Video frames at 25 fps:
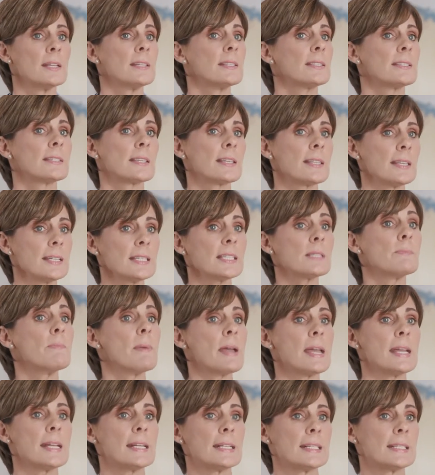So this
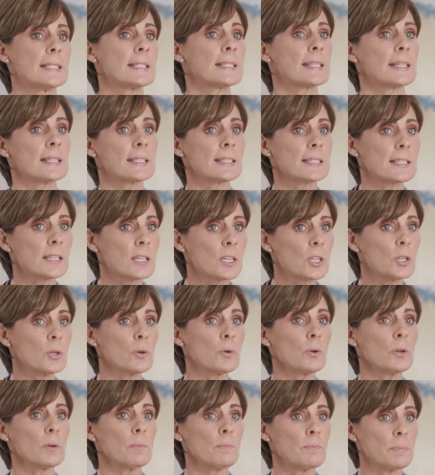means that
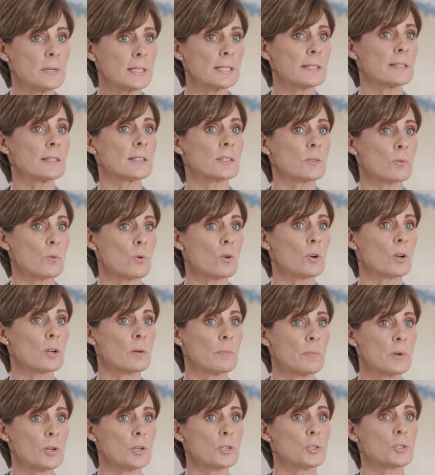secured business or
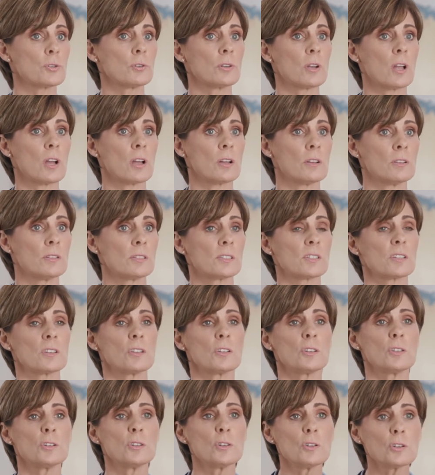commercial loans
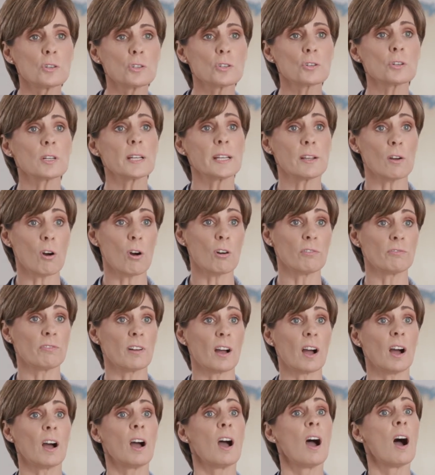usually
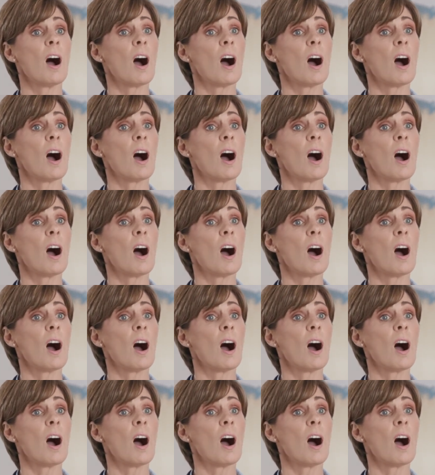offer